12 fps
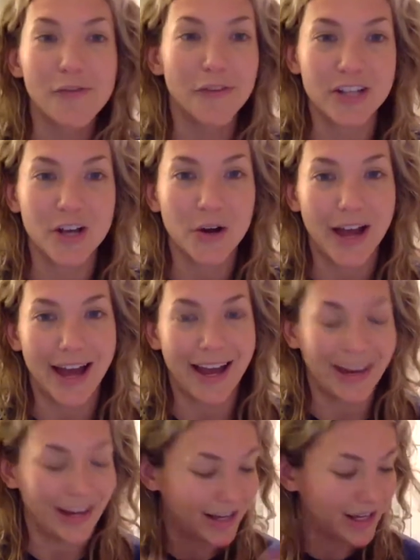it's
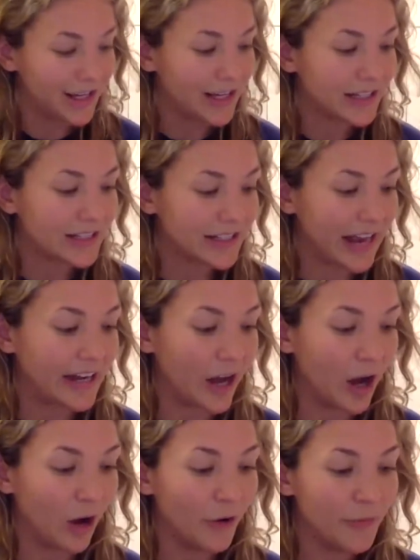okay. Say
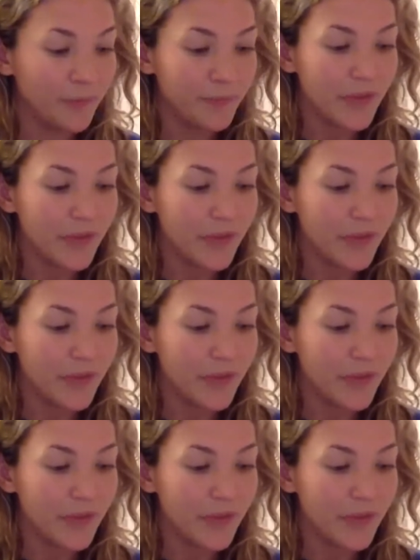no.